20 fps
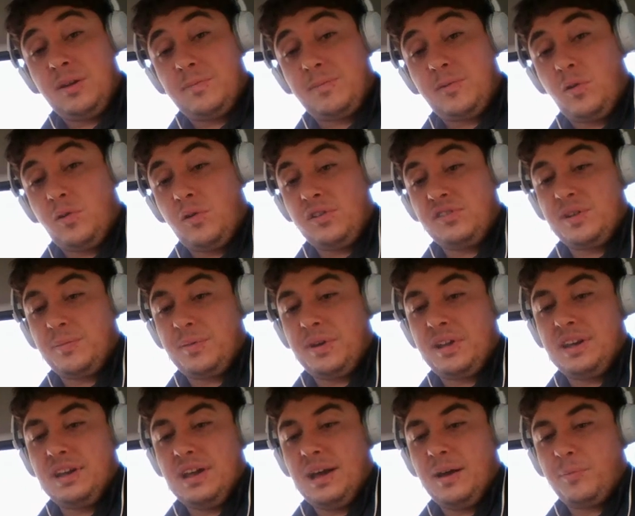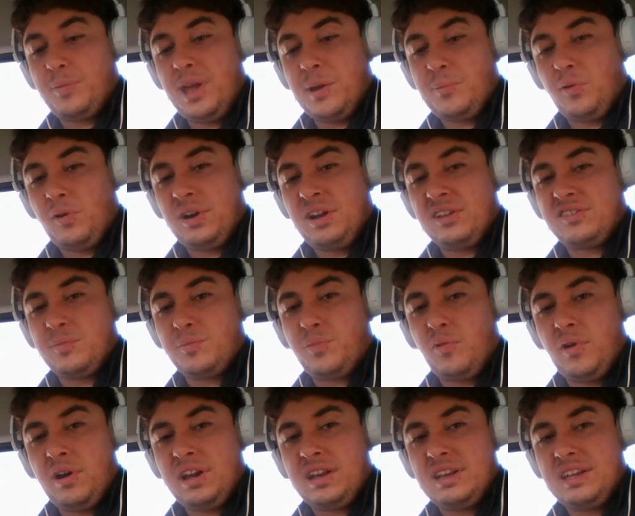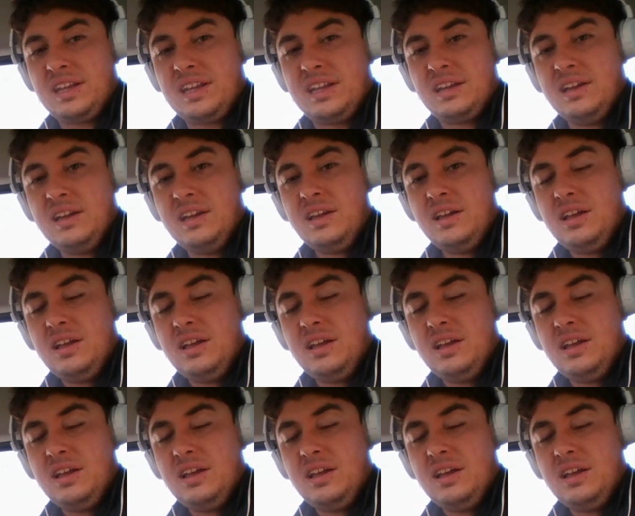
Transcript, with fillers: Of course, I mean, uh, people are disappointed in the